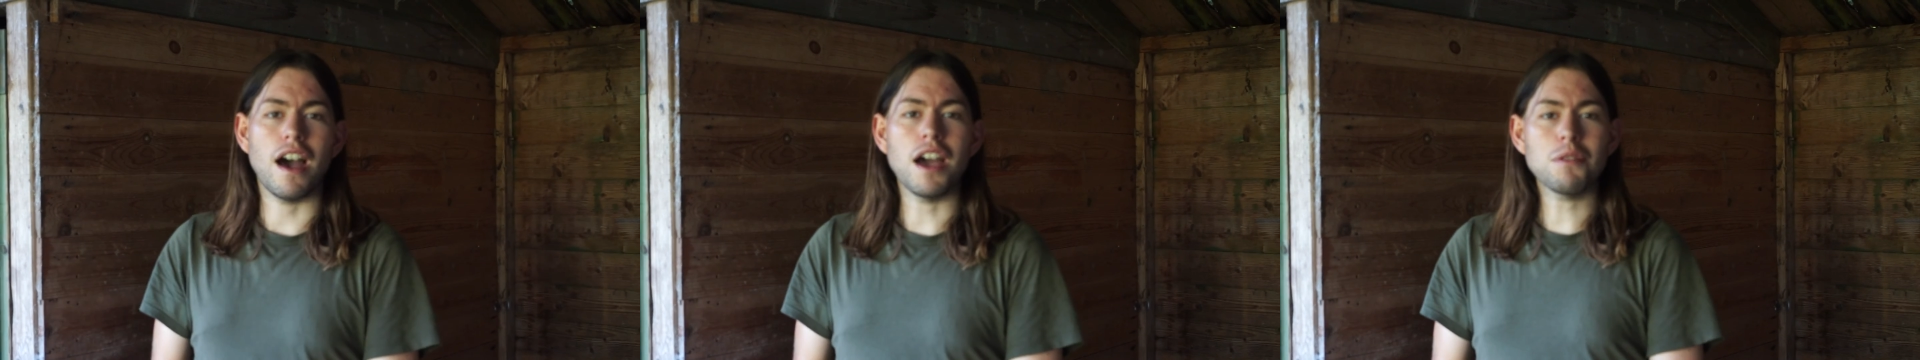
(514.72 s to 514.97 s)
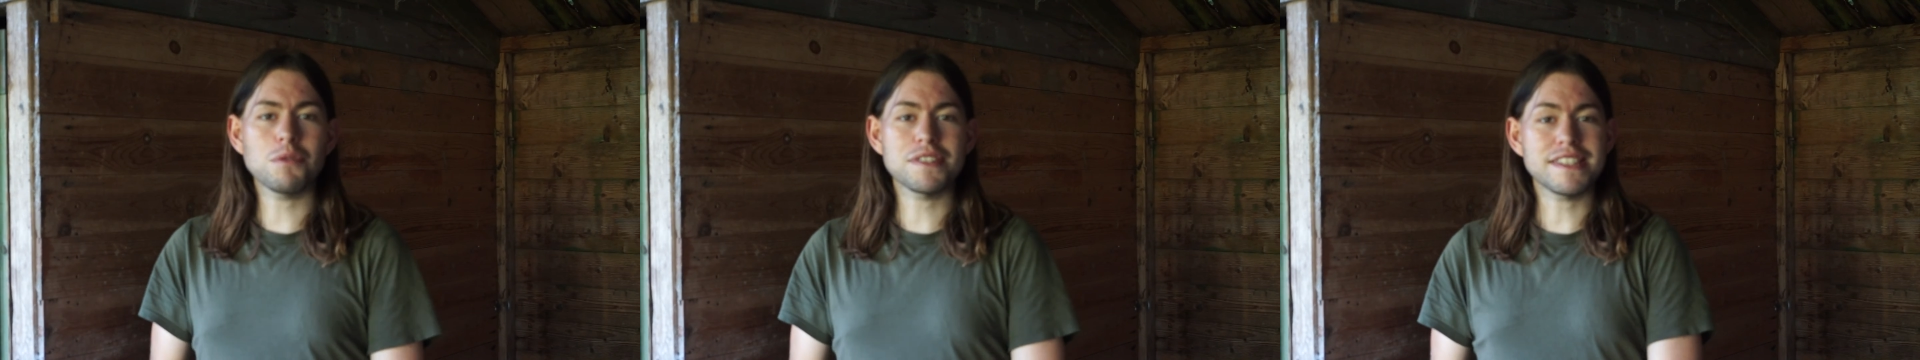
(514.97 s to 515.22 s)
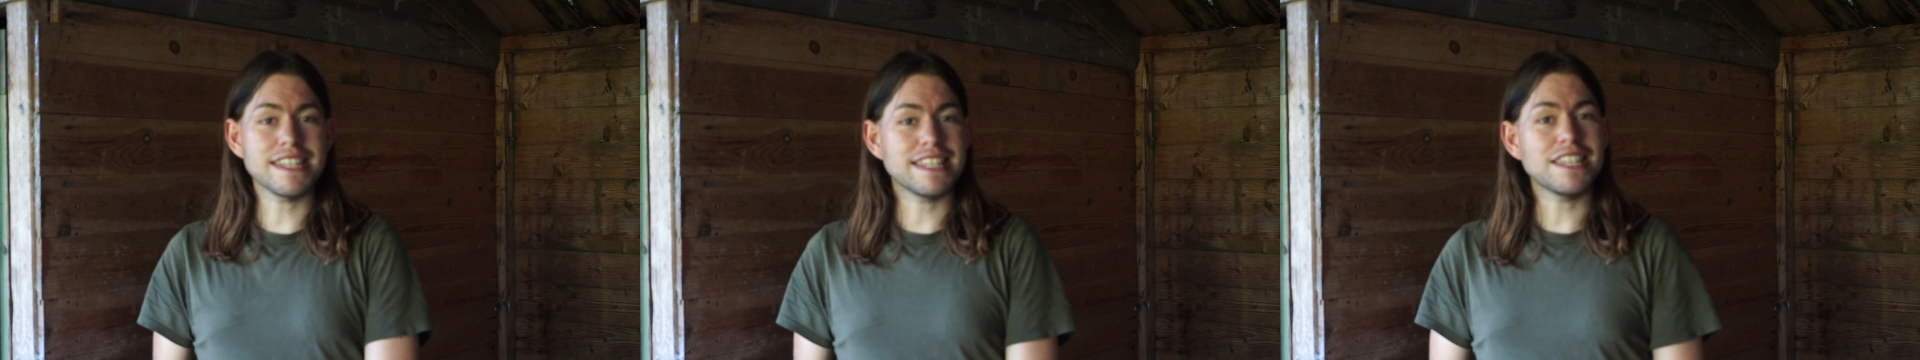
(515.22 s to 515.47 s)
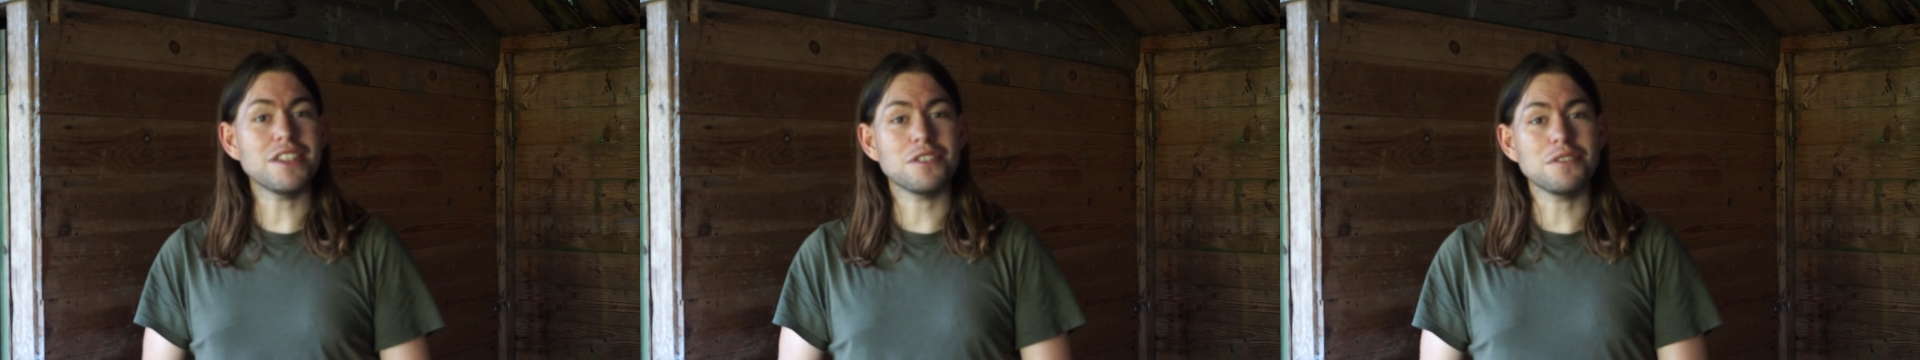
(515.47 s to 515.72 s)
I will see
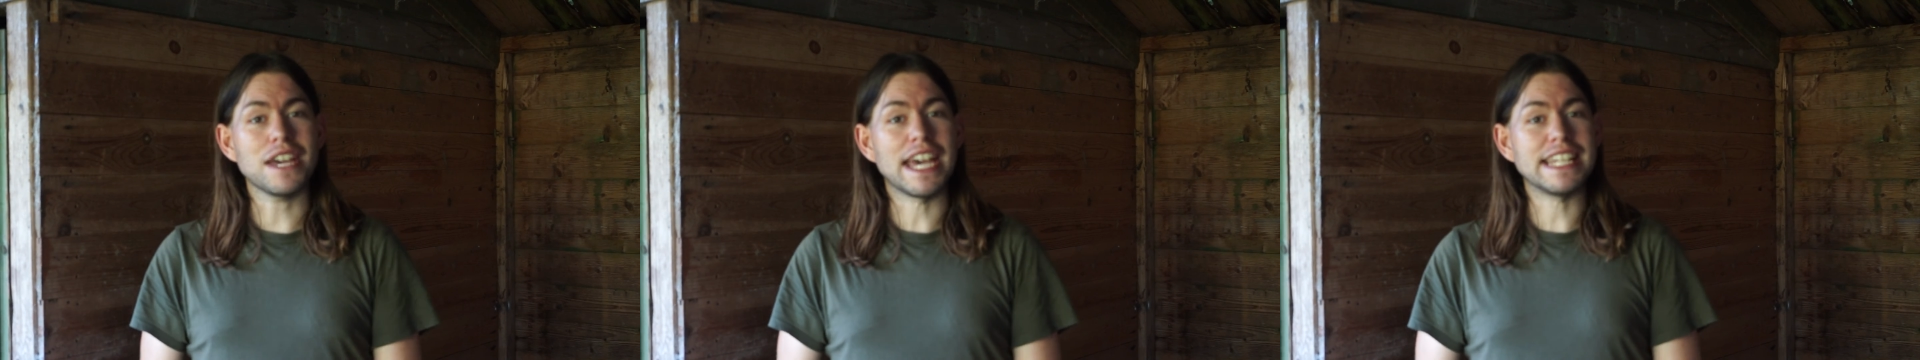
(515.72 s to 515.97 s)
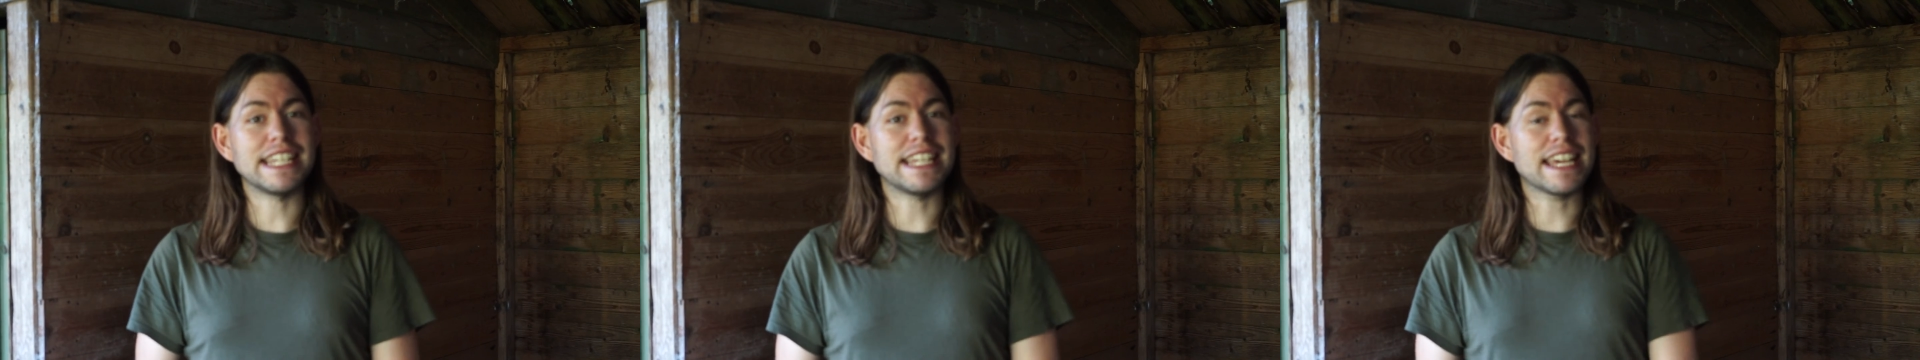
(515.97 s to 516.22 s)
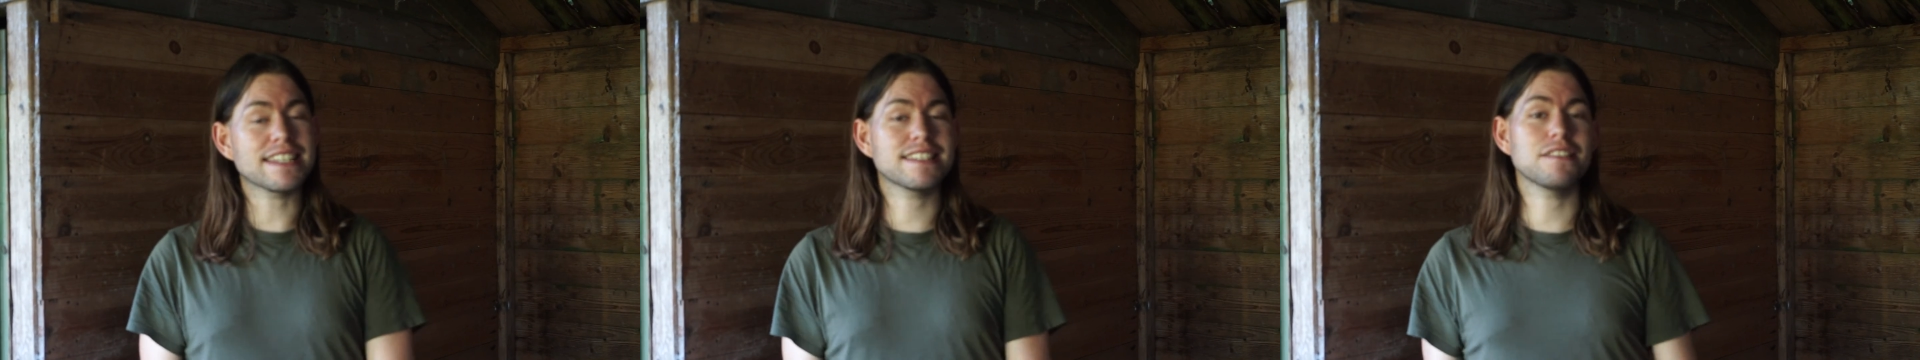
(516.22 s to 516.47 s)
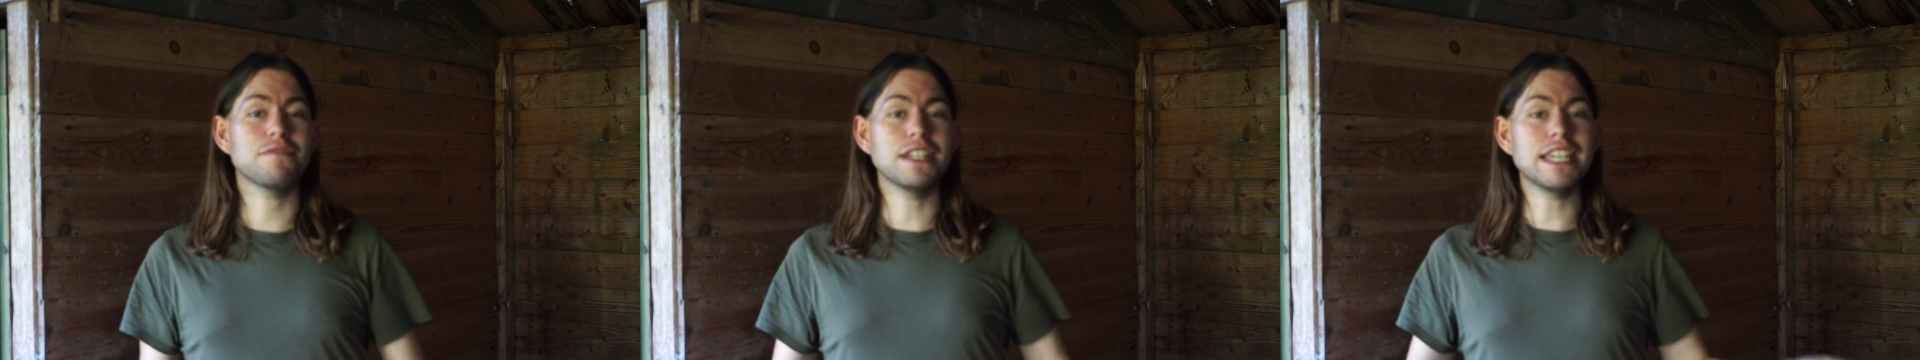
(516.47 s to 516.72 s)
you in the
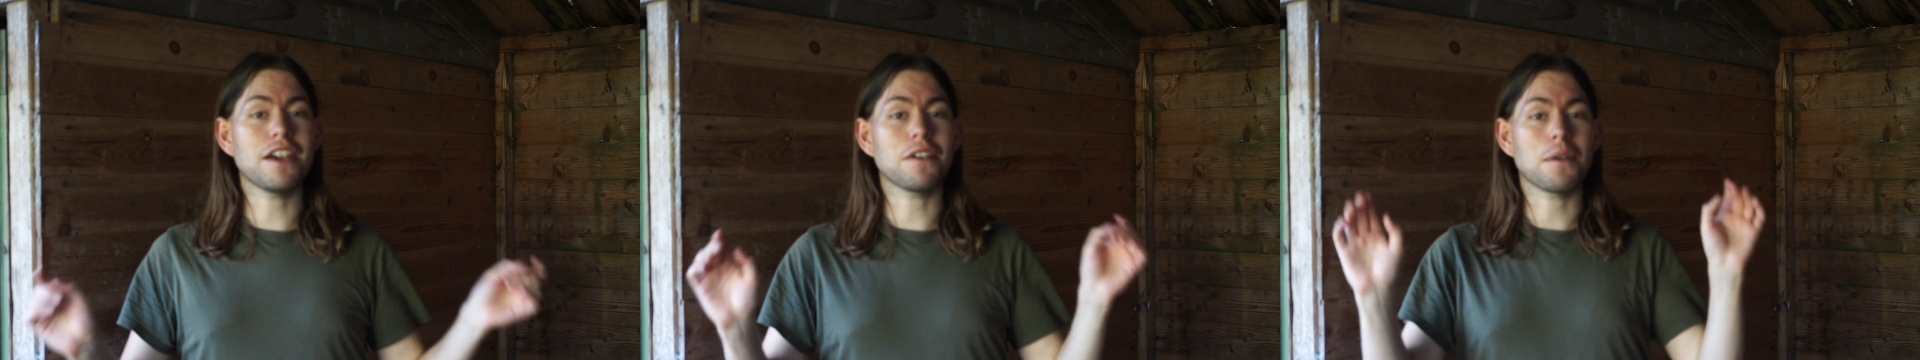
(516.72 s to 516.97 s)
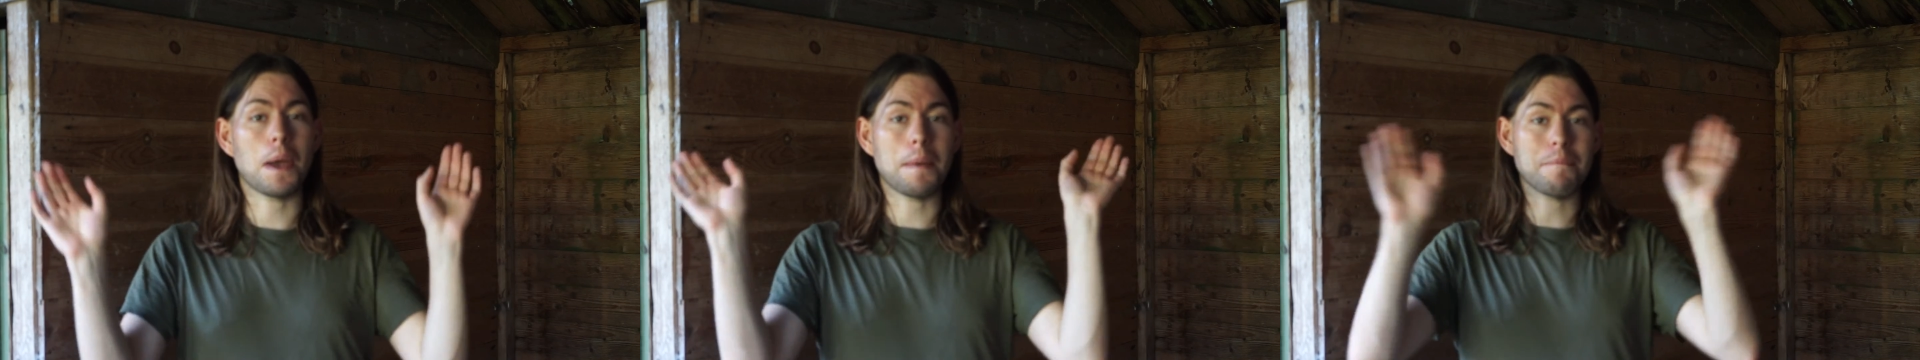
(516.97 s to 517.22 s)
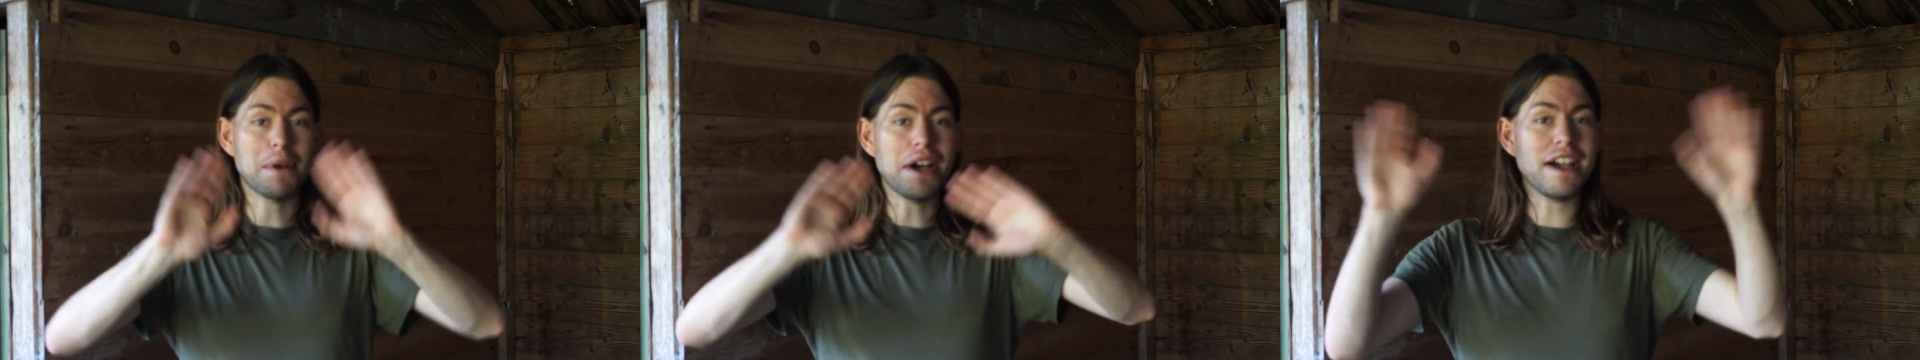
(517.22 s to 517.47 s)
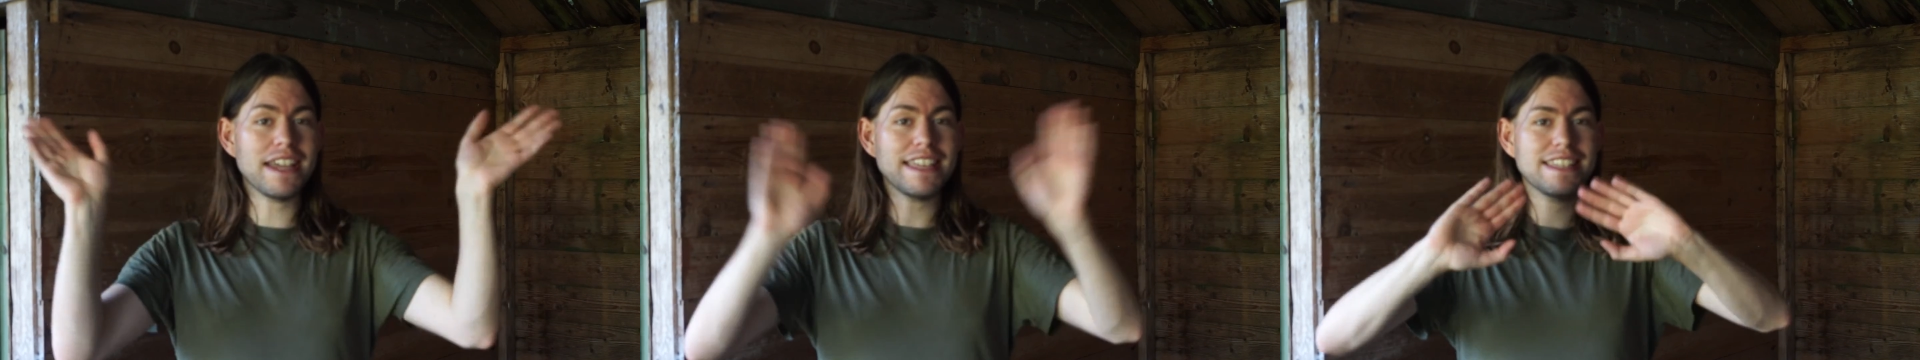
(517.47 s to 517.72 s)
next video.
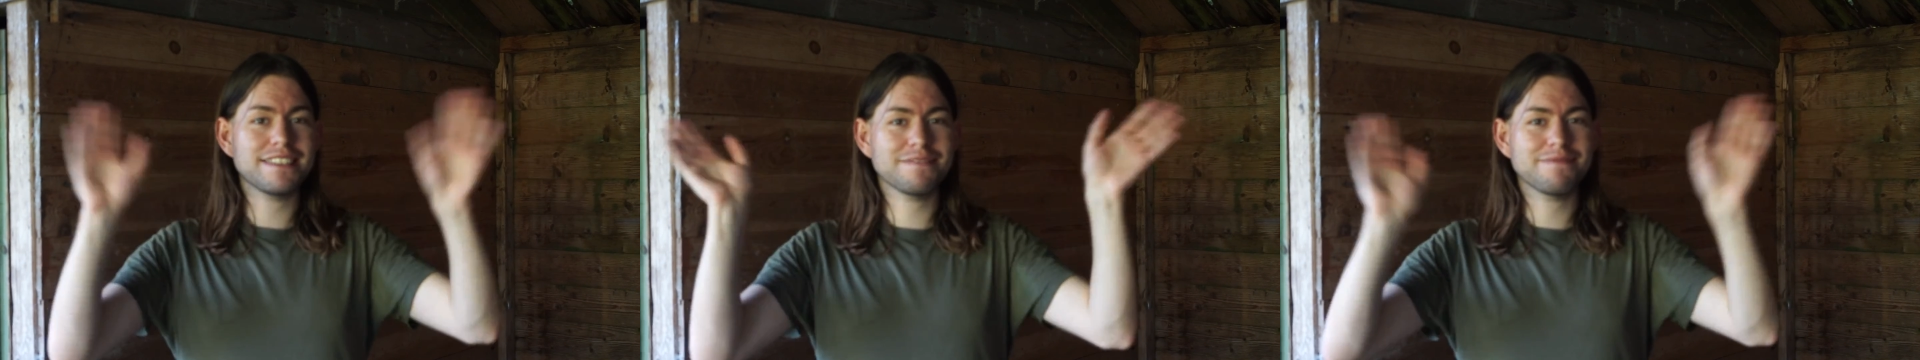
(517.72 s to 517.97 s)
Bye!